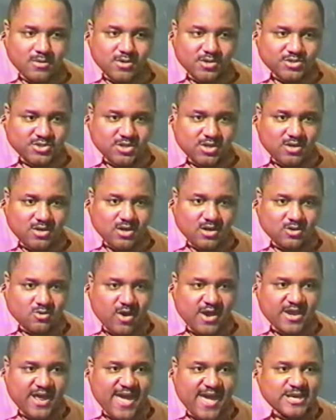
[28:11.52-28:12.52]
You see, a
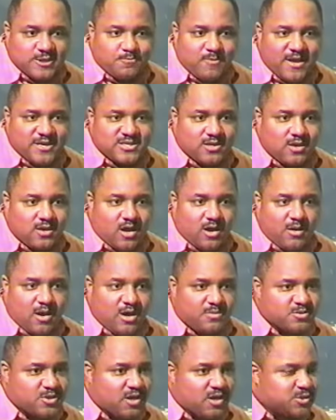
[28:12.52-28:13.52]
greater aspects of,
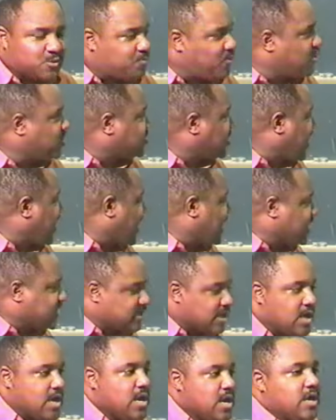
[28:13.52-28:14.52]
of, of
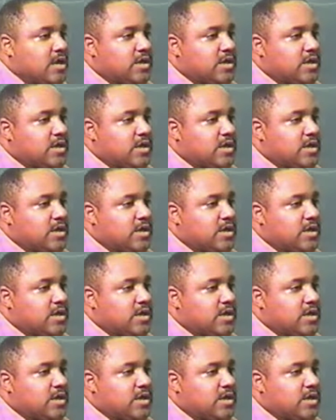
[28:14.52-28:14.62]
spirituality.